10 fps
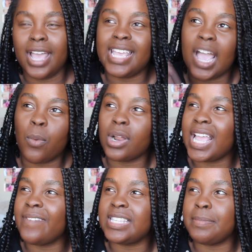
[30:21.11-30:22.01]
Get Work
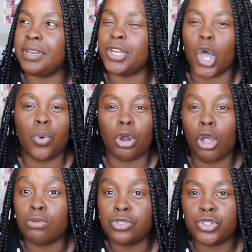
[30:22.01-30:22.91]
gave us the ability to own our
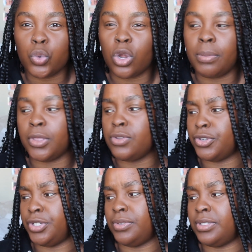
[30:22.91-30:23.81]
own store, but those are
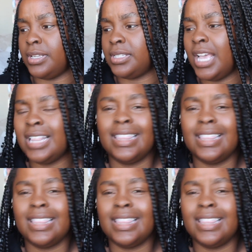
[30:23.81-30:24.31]
useless.